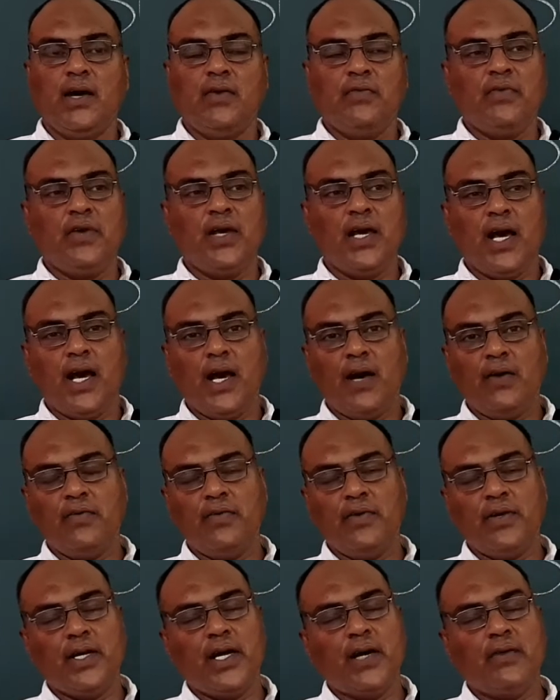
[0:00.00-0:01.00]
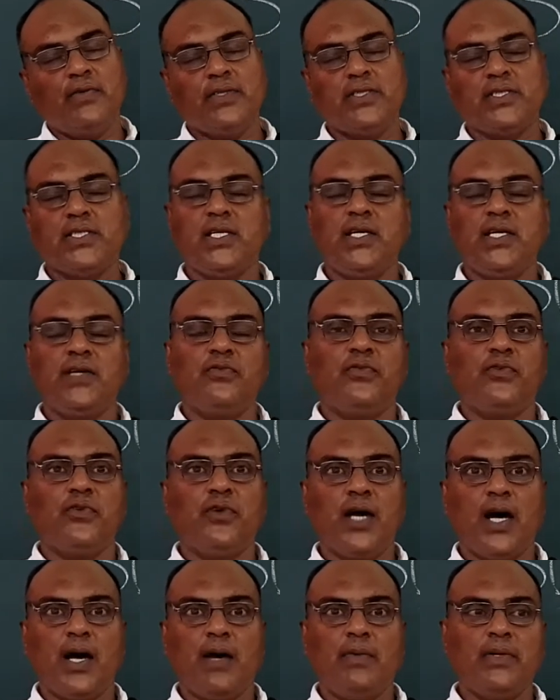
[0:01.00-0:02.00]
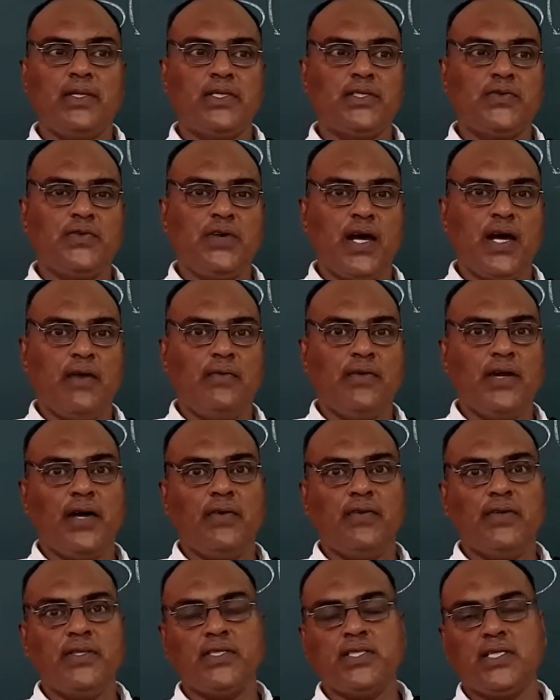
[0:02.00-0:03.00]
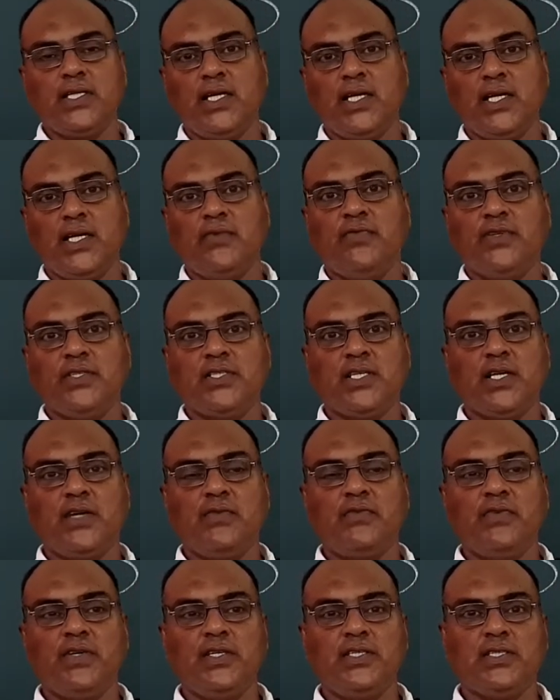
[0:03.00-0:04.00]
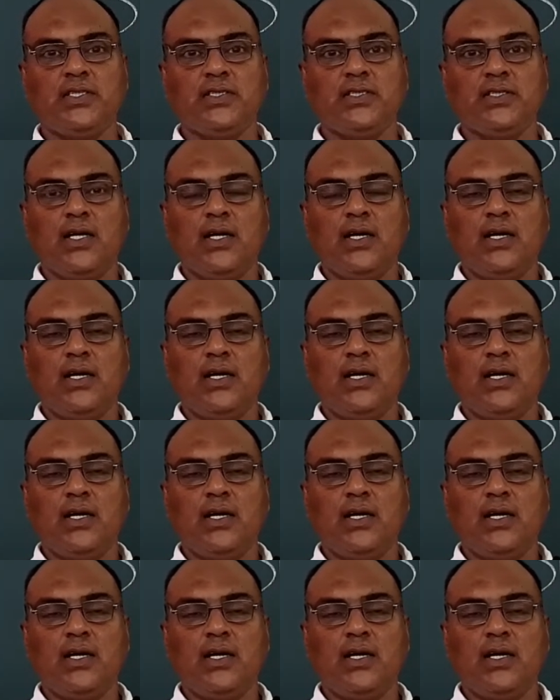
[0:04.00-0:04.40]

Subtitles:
We have diversity in food habits. We have diversity in physical features.